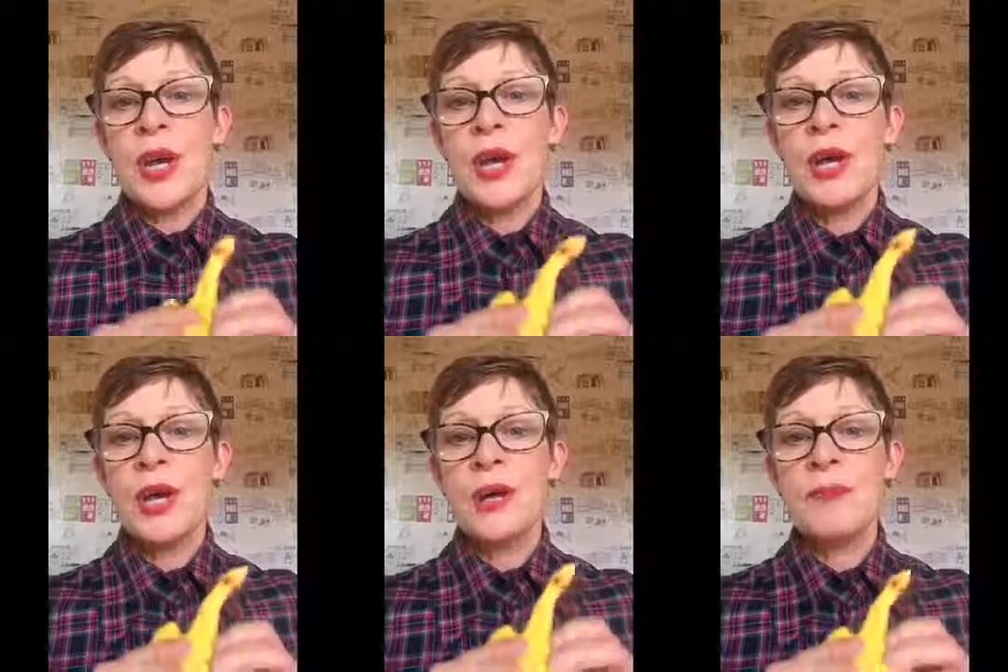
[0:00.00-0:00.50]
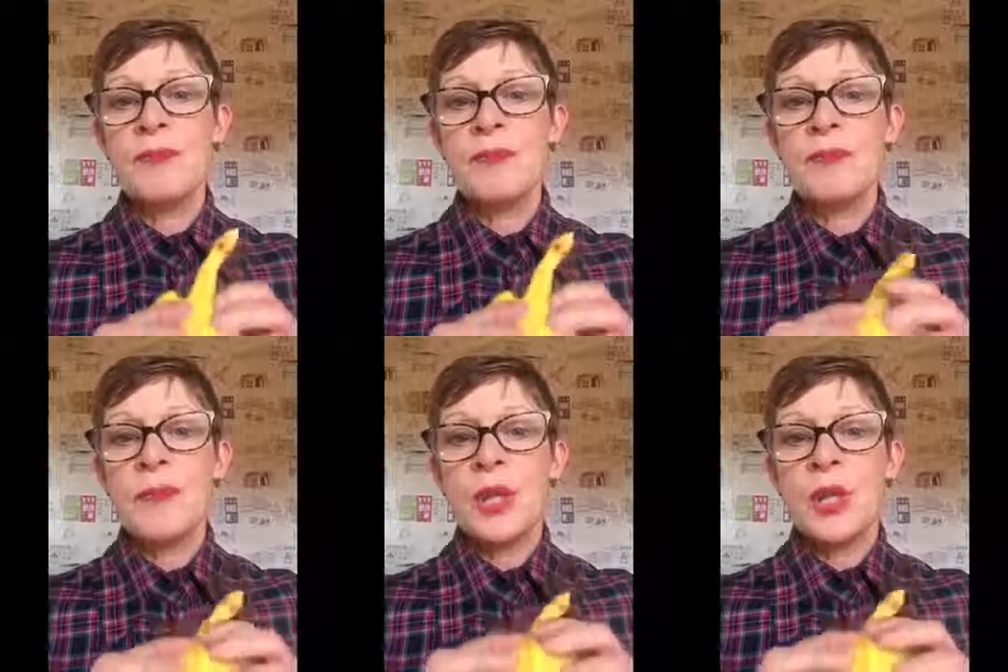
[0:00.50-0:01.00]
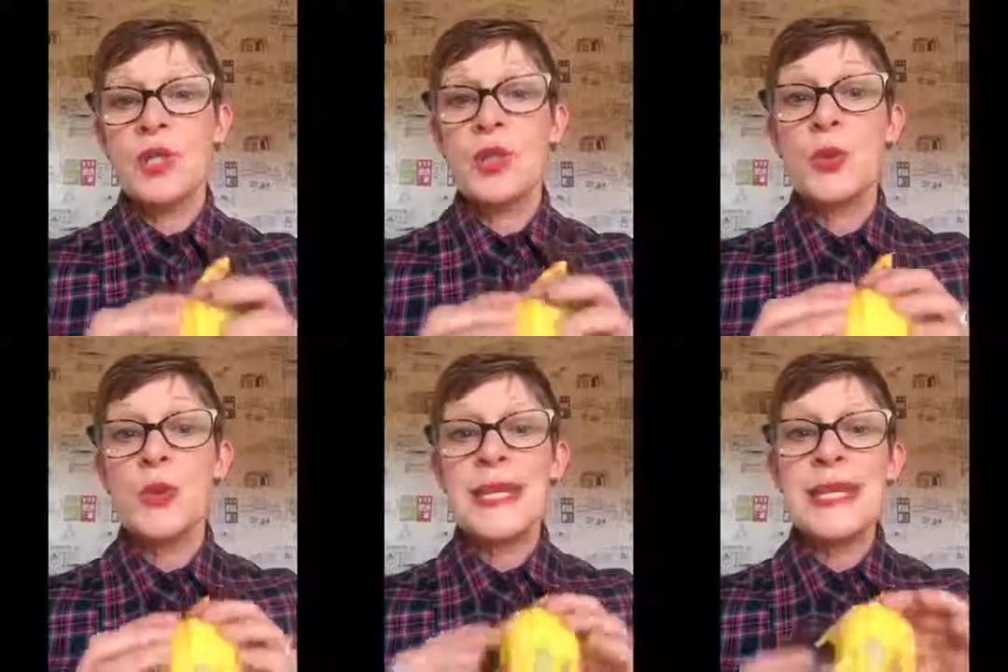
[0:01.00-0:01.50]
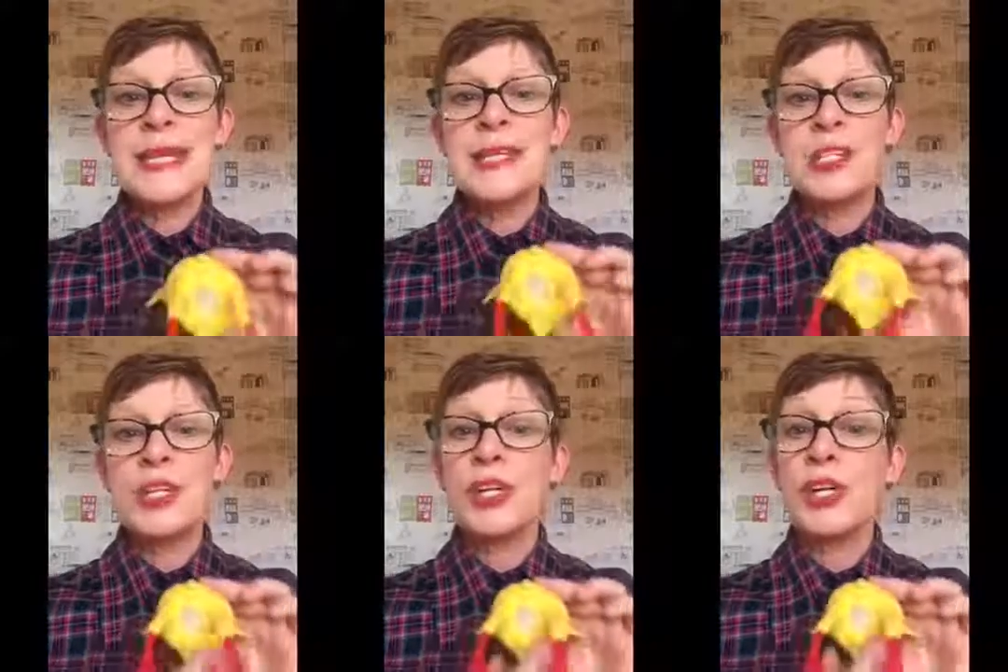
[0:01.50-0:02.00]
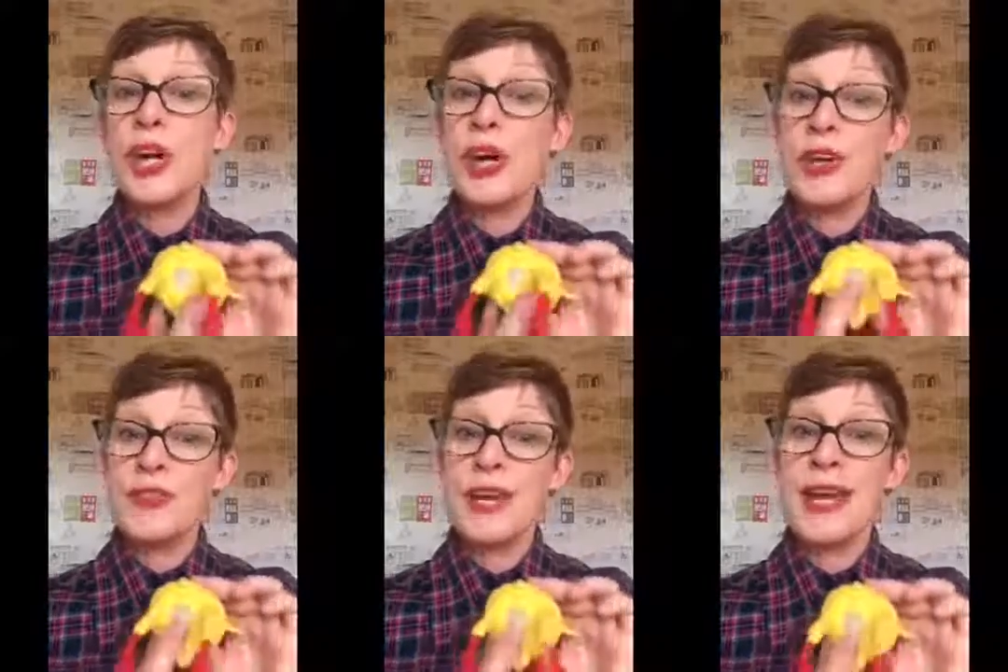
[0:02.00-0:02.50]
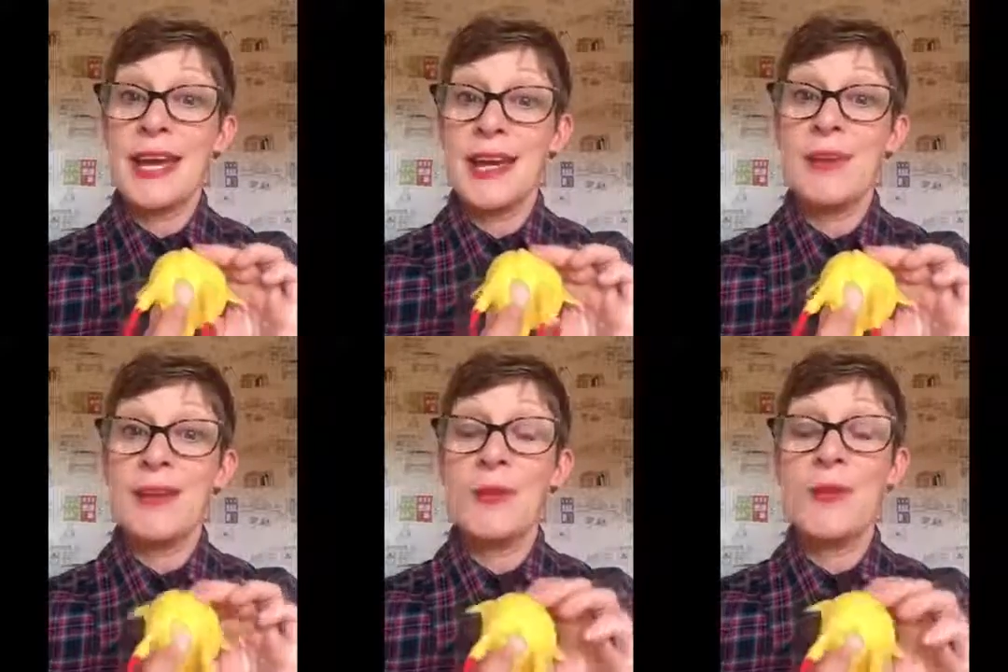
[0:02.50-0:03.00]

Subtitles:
do we need to cut that area,